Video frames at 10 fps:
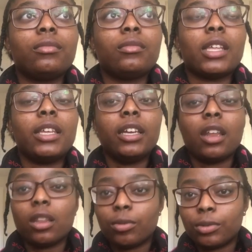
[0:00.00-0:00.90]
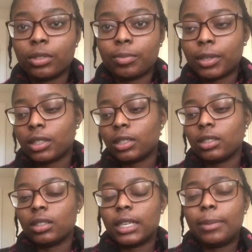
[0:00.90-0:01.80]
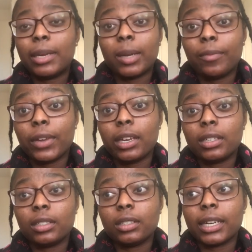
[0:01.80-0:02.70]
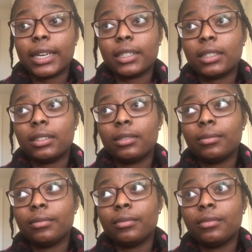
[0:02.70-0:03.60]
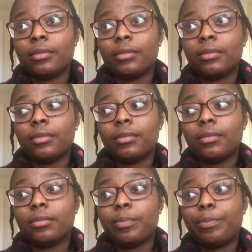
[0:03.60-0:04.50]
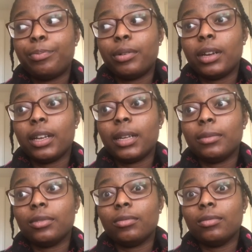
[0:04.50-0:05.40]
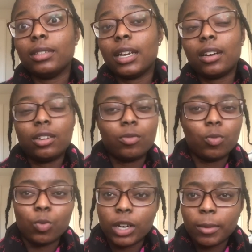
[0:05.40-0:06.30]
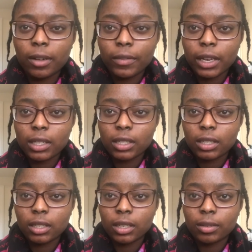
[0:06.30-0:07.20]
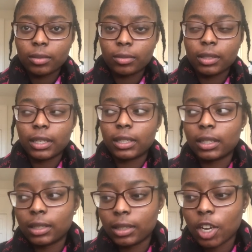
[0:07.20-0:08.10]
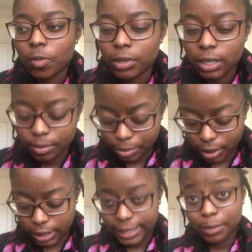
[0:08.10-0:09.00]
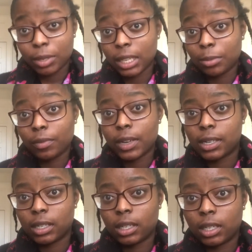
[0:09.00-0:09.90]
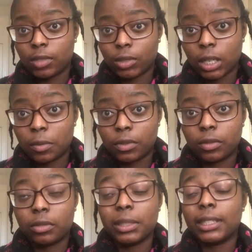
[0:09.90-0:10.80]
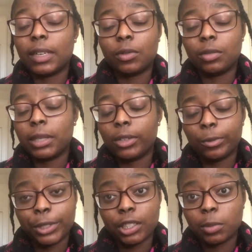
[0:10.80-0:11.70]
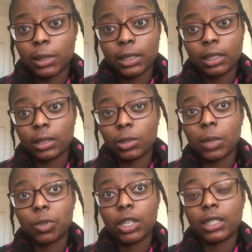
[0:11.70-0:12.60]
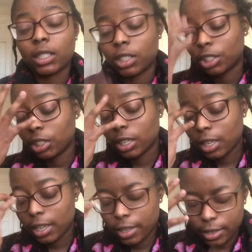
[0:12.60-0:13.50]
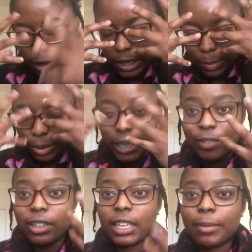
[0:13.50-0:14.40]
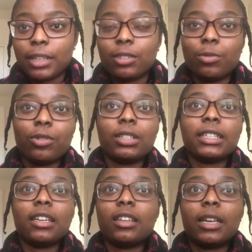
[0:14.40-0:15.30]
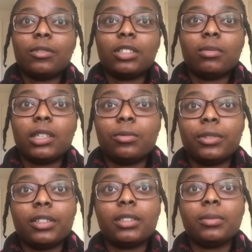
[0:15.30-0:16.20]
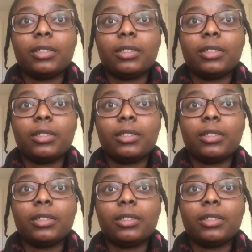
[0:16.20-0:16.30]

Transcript: I think another person, they pick up fantasy. I guess putting them, I don't know what about fantasy that helps them, but I guess putting them to fantasy is really helpful. For me, that would make it worse because I'm trying to sit and put everything about the world together. That would just make it worse.